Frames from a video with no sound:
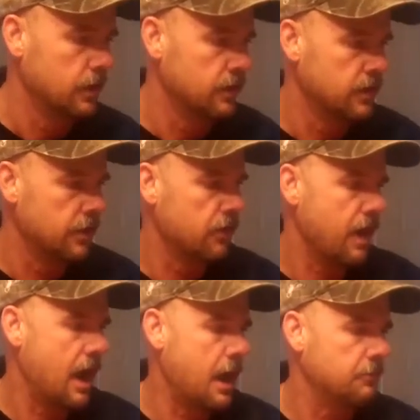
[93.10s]
Another
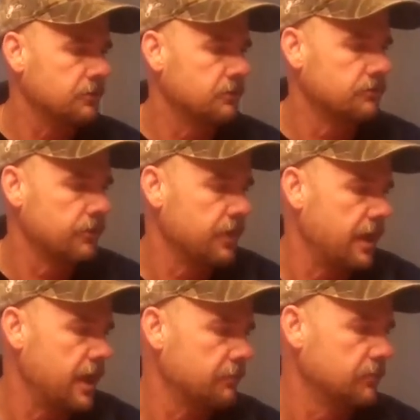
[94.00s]
option for
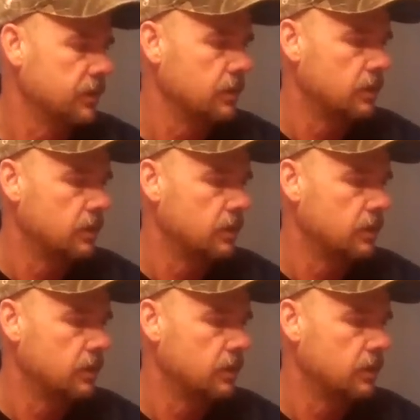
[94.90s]
that